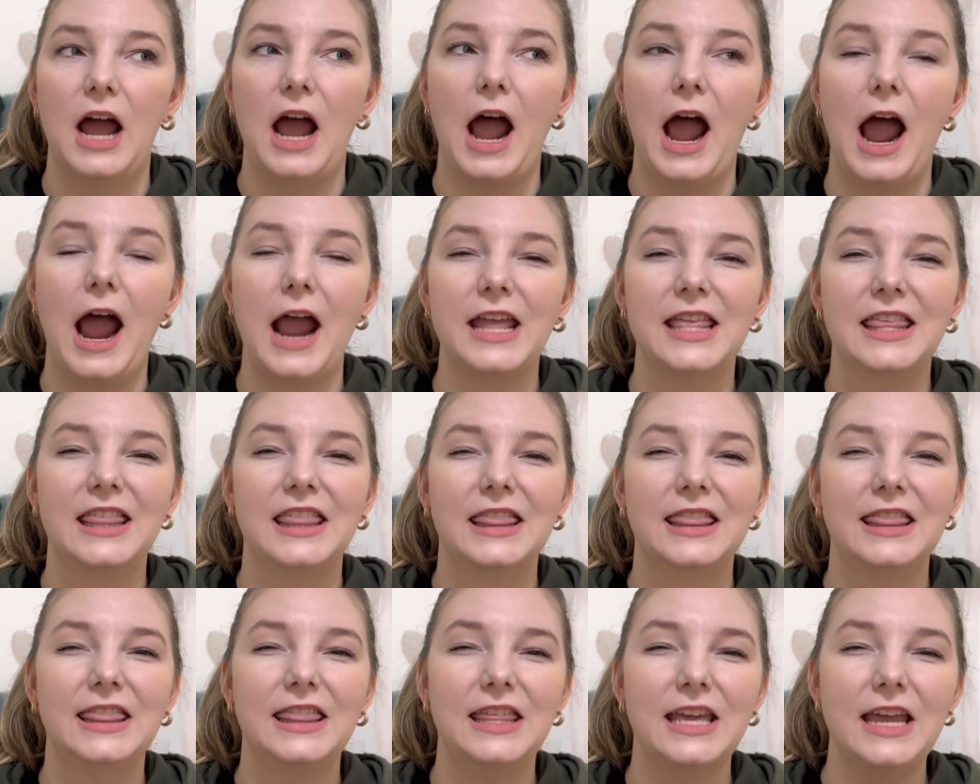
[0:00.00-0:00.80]
I
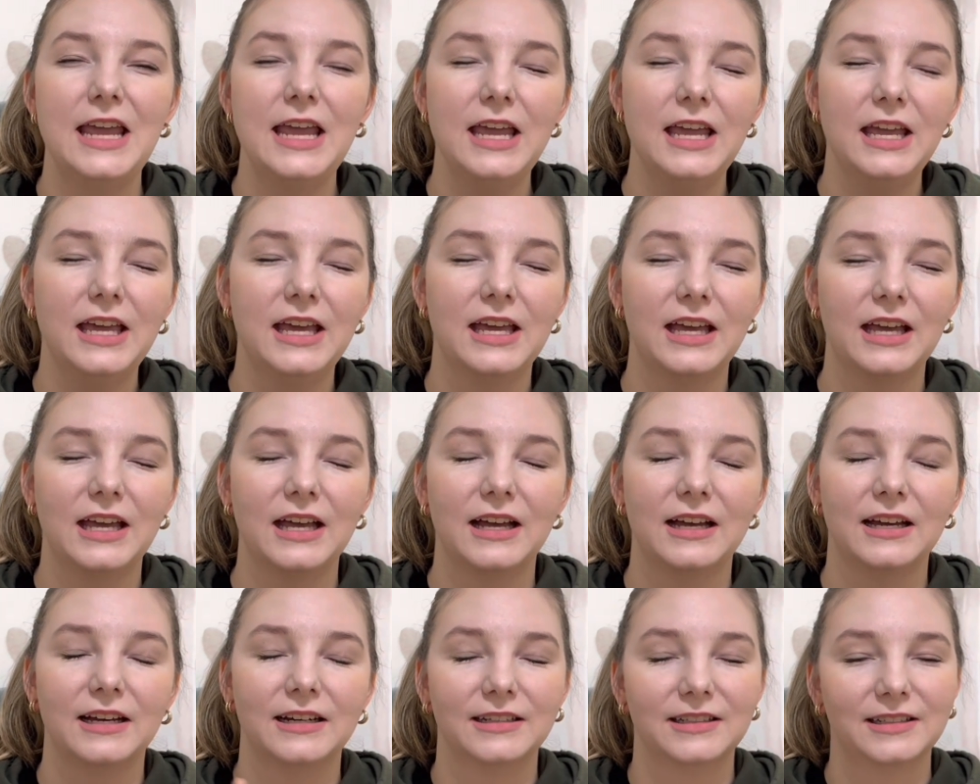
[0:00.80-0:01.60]
think,
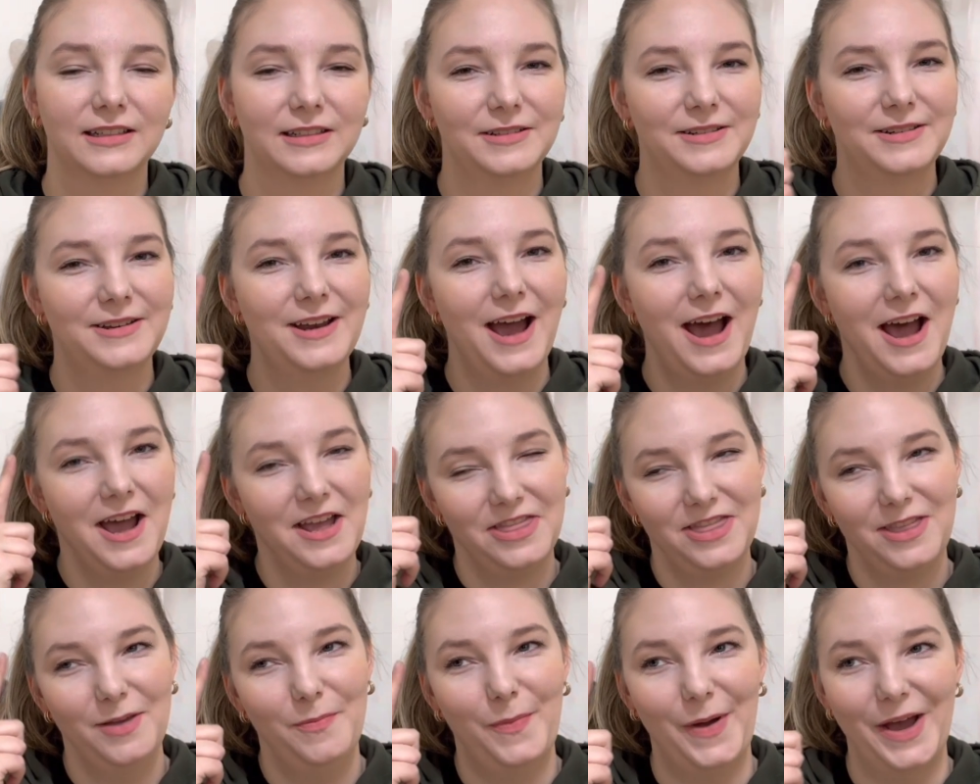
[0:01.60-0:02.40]
not
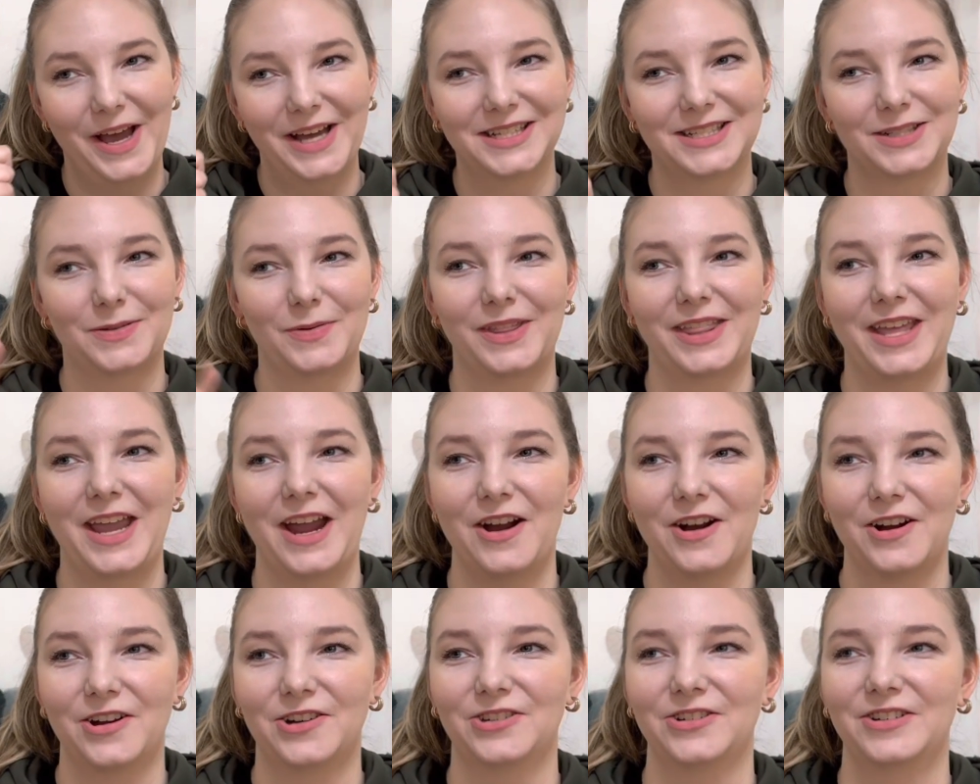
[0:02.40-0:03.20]
the best with
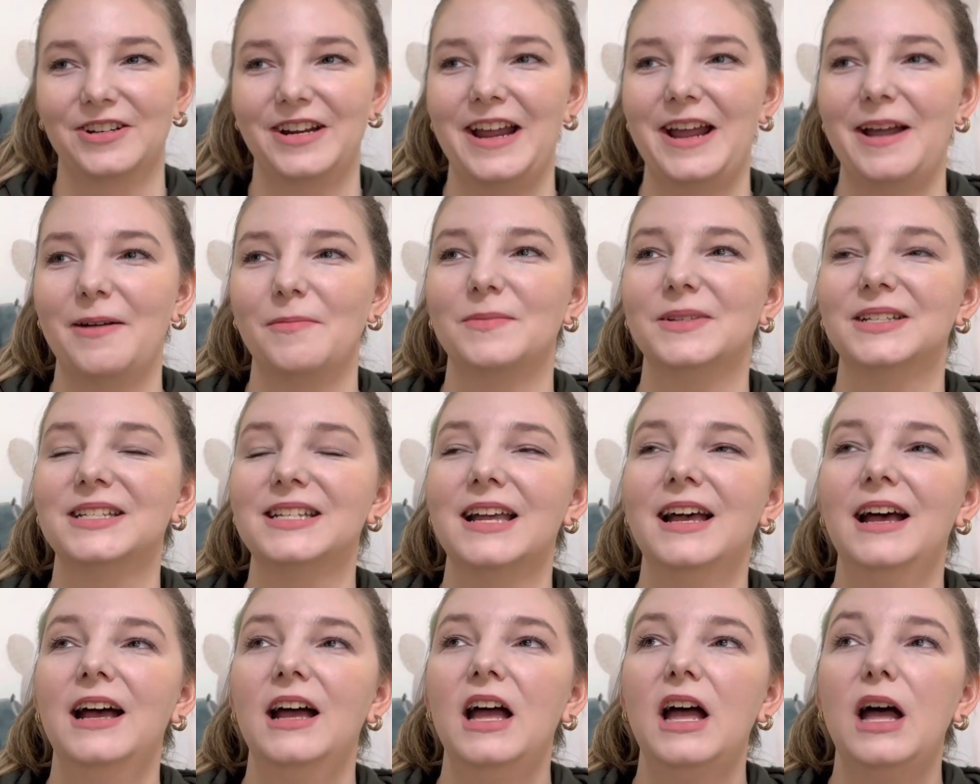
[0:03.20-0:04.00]
character names,
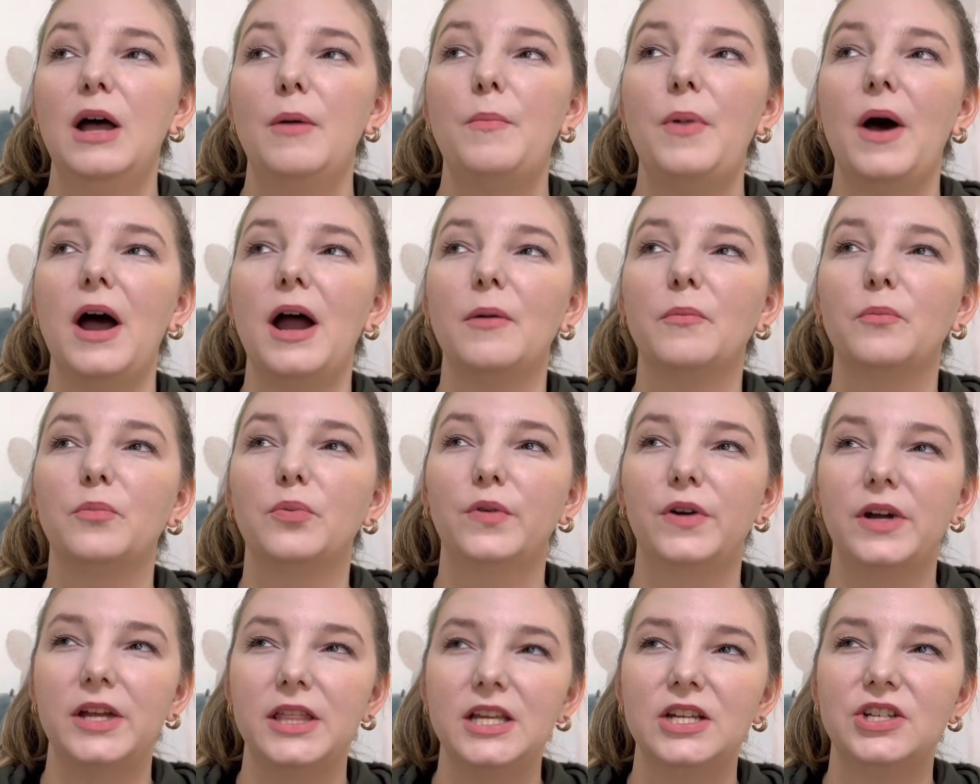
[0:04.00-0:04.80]
but I'm
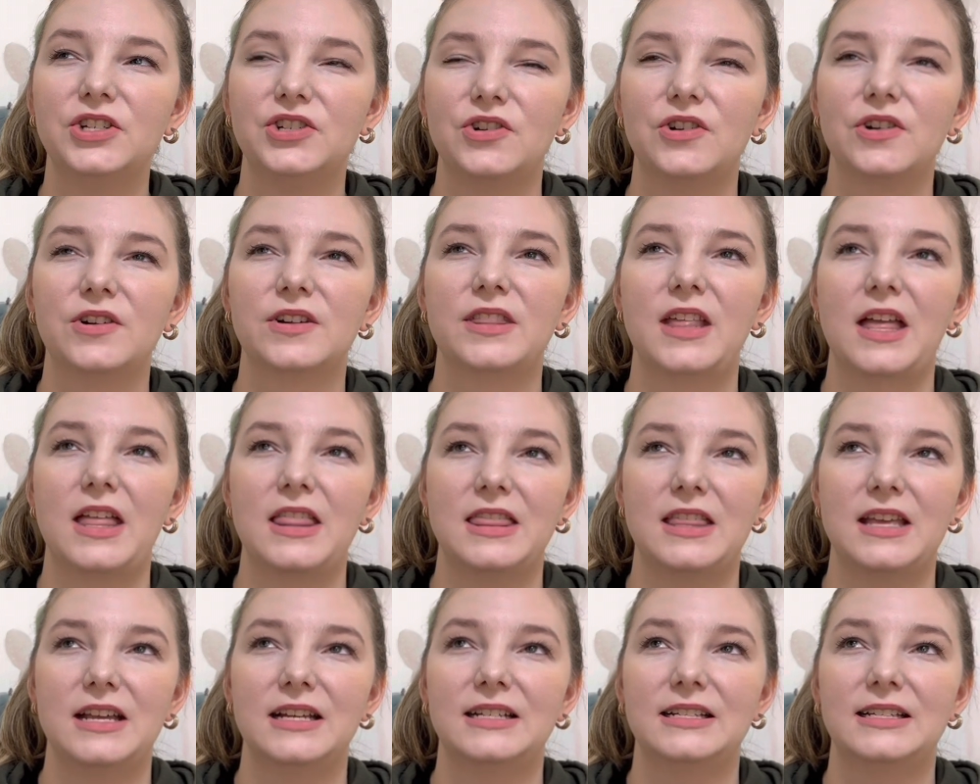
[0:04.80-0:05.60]
pretty sure
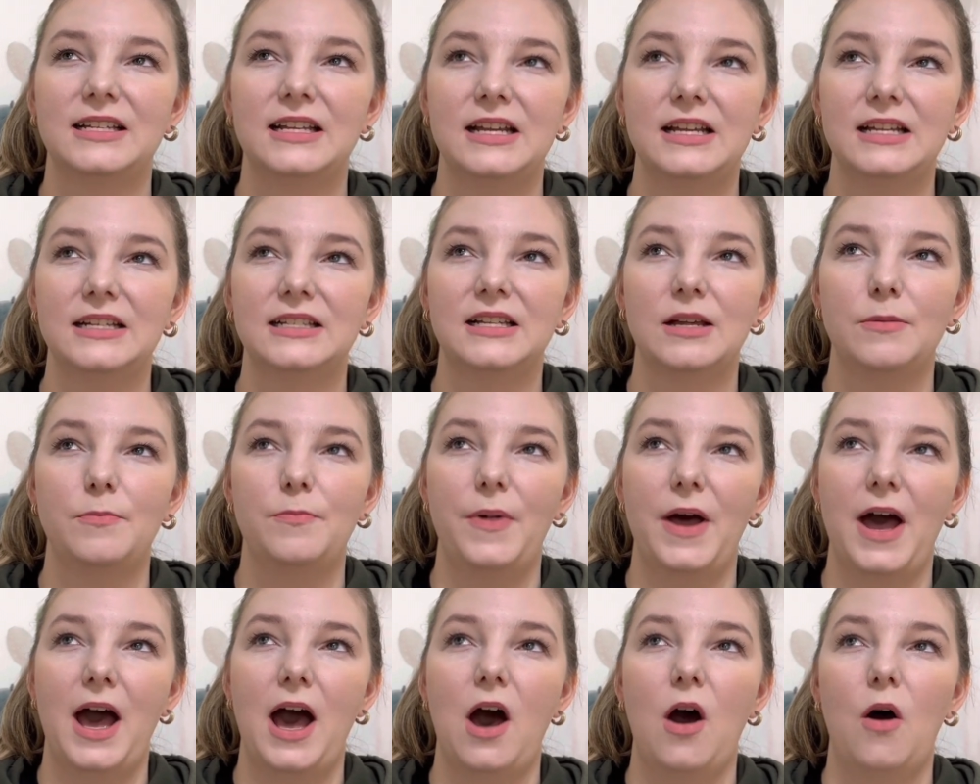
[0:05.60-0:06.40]
that this is
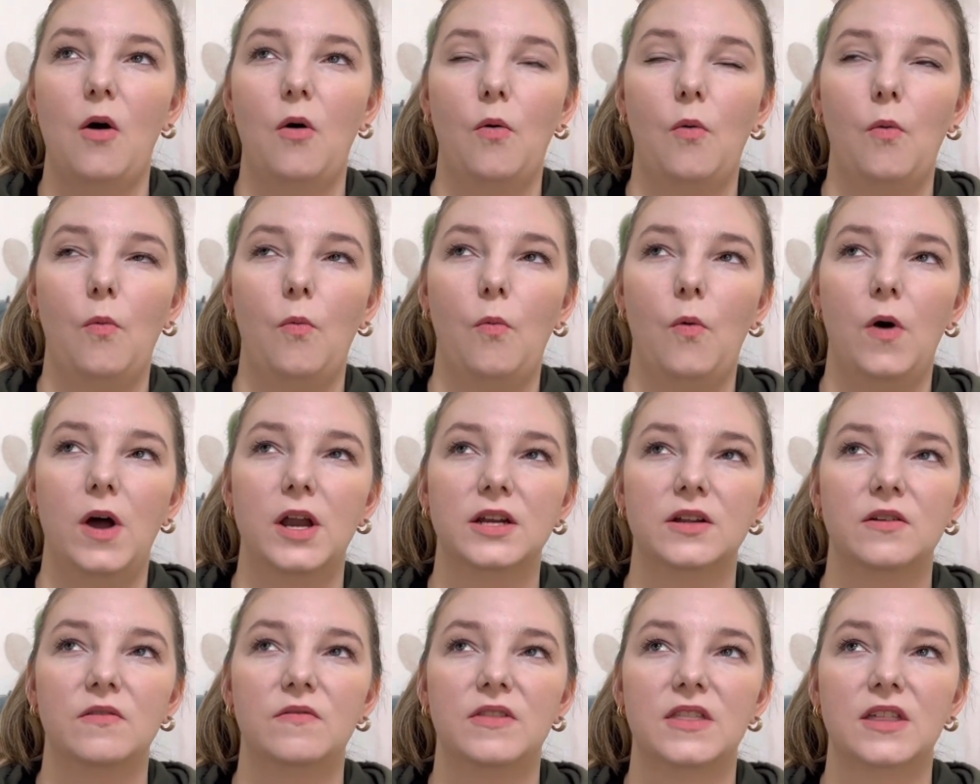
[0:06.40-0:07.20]
about
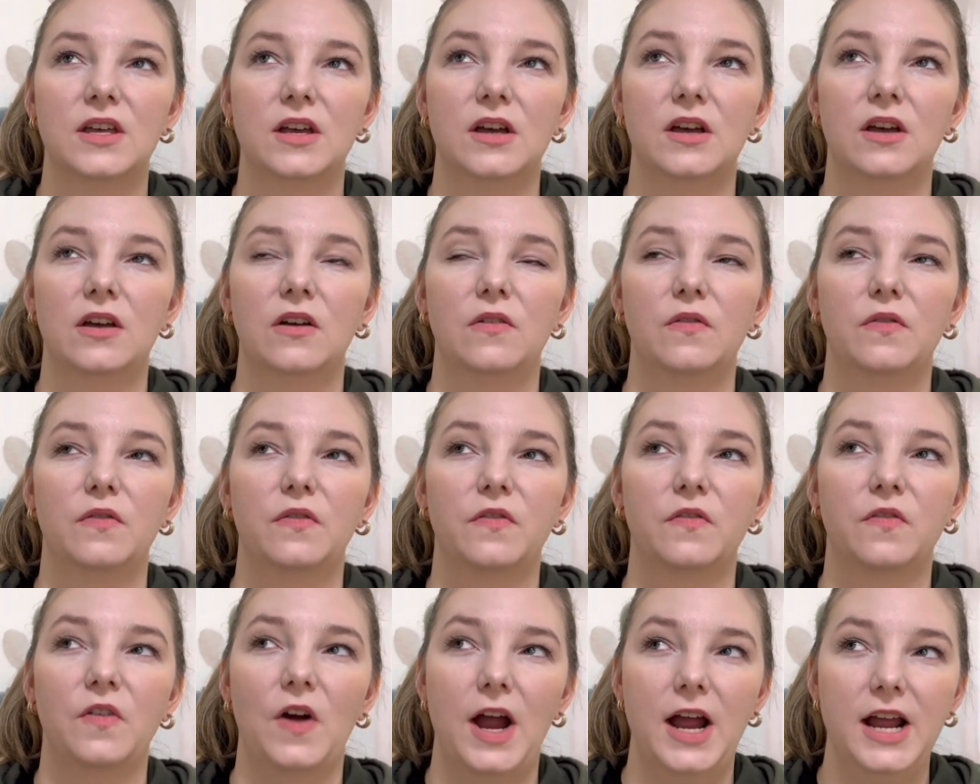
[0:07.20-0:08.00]
one of the
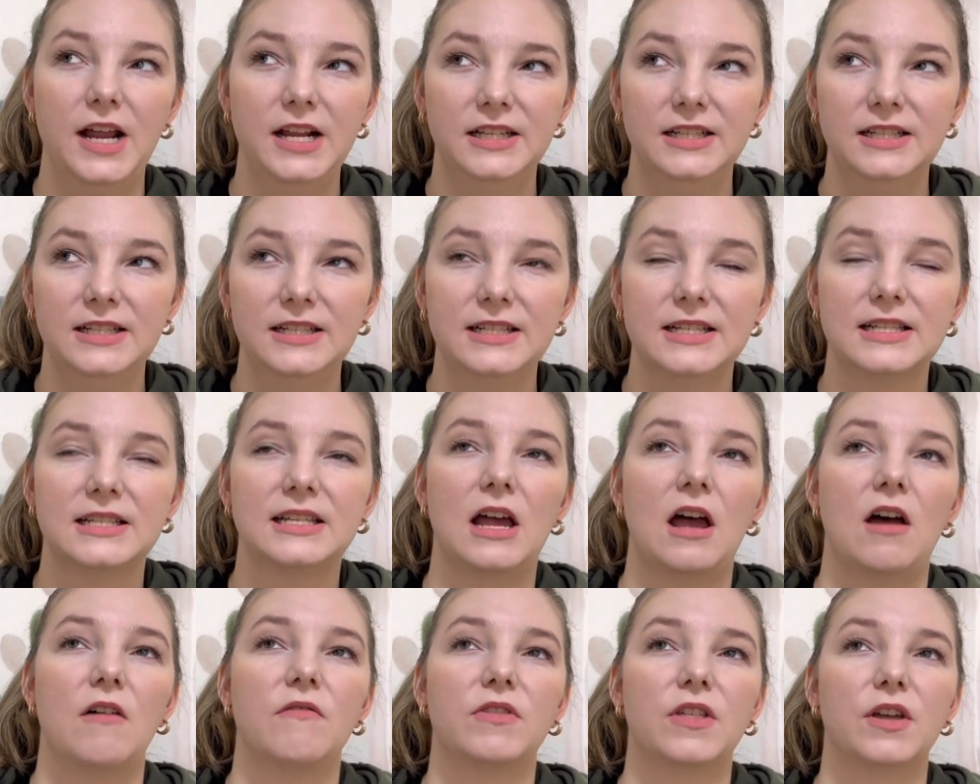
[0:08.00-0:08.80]
friends
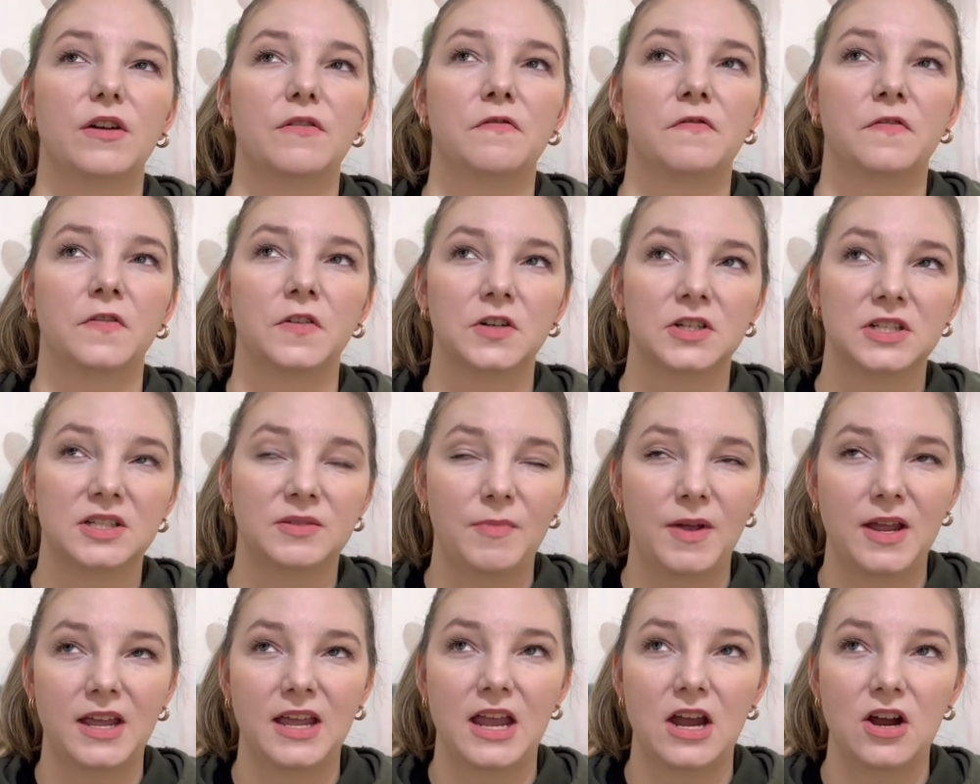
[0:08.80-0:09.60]
of the first
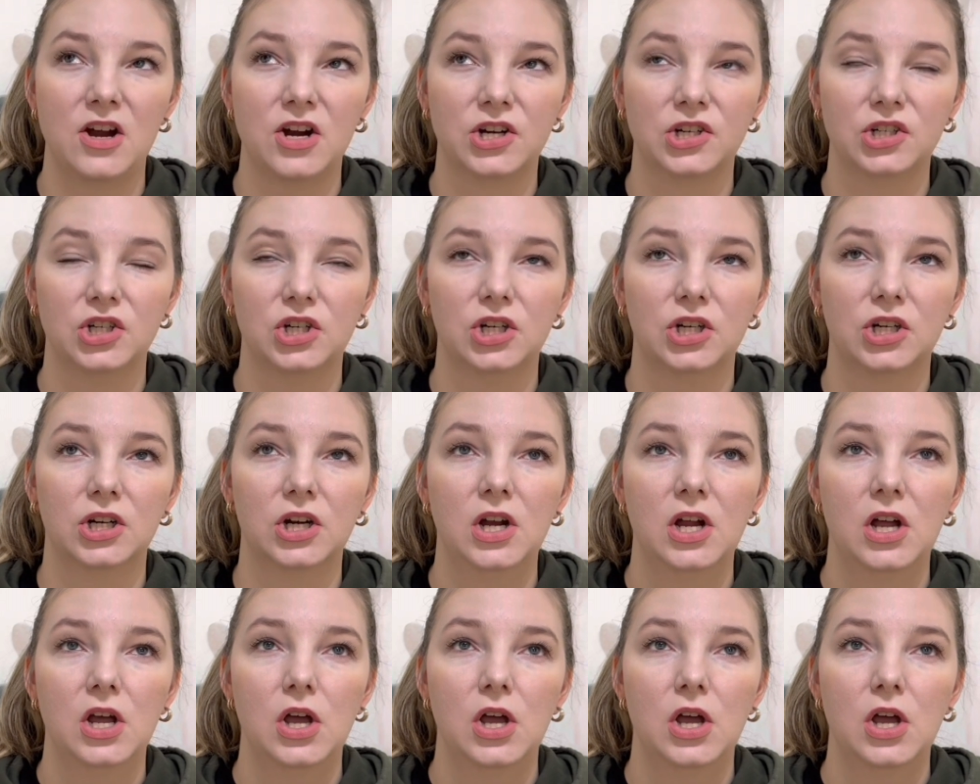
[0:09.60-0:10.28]
main character,